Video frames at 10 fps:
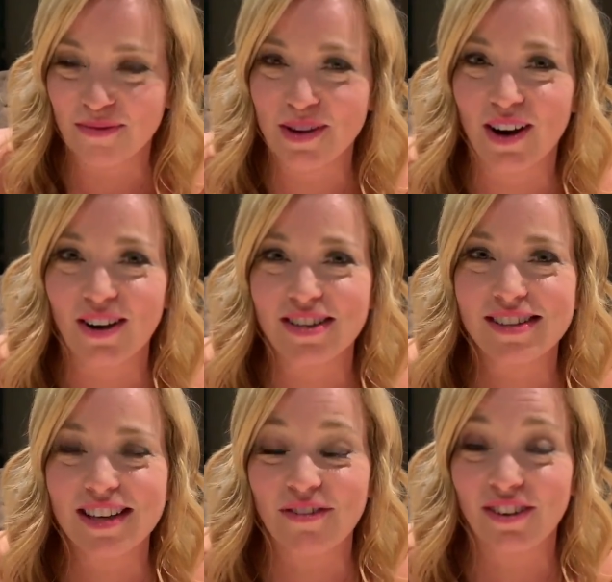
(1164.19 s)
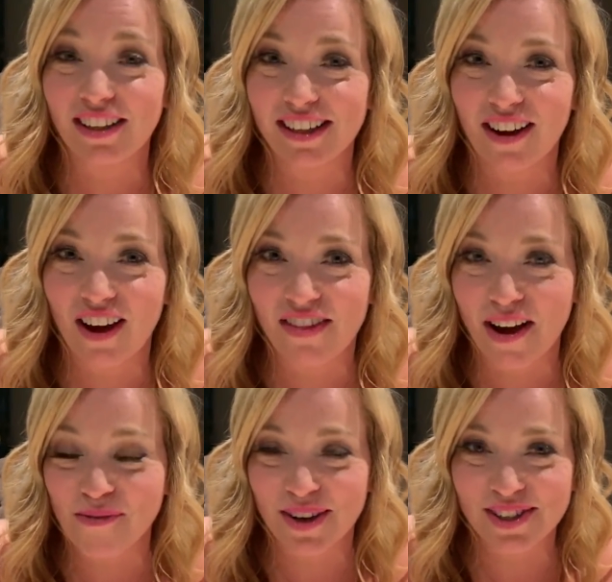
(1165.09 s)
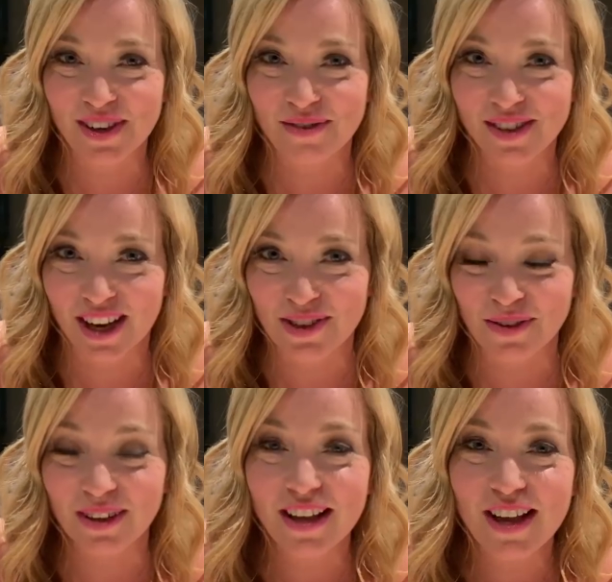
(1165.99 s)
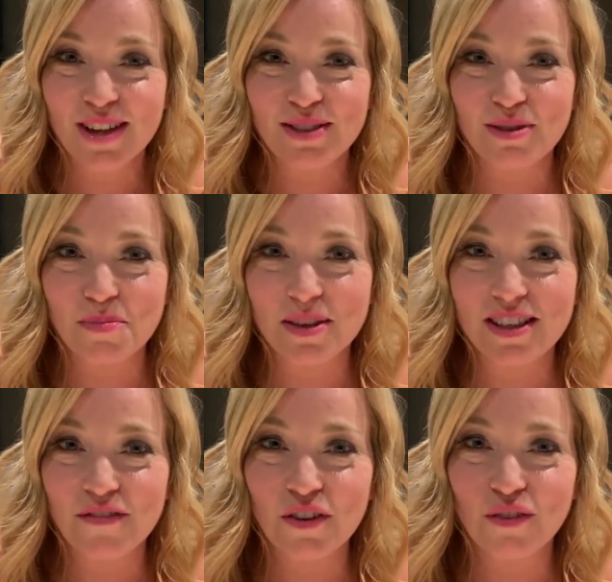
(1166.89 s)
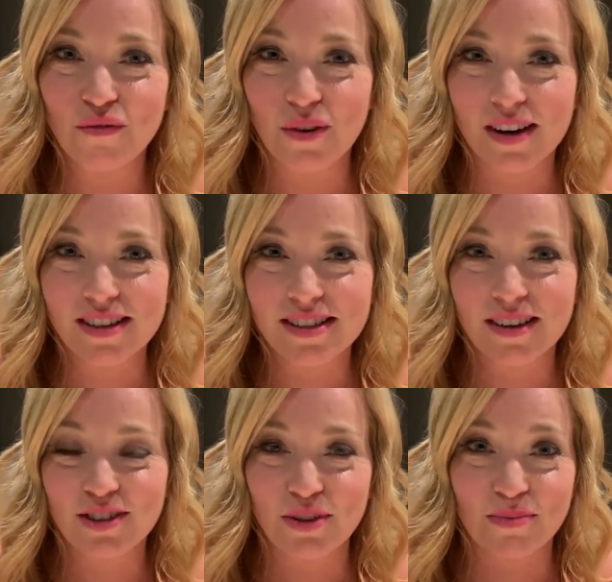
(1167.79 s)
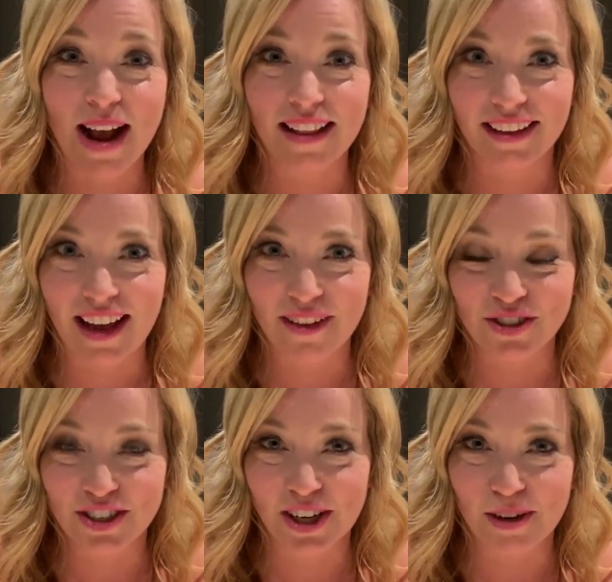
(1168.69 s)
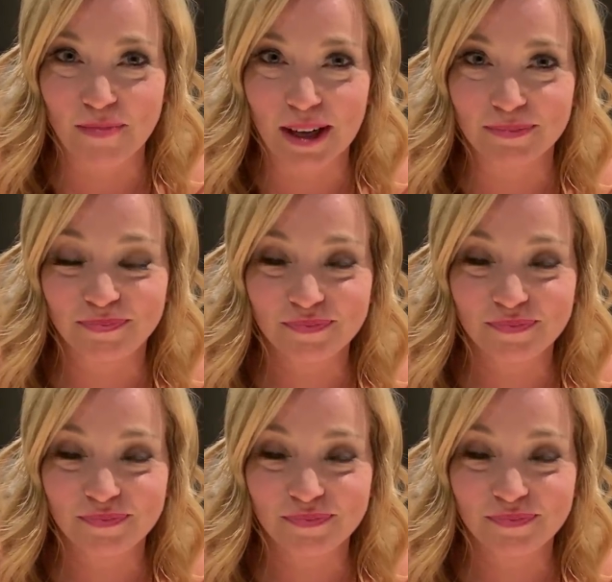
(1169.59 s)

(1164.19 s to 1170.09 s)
We are definitely on that West Coast schedule, so it's been difficult for us to rally after dinner, but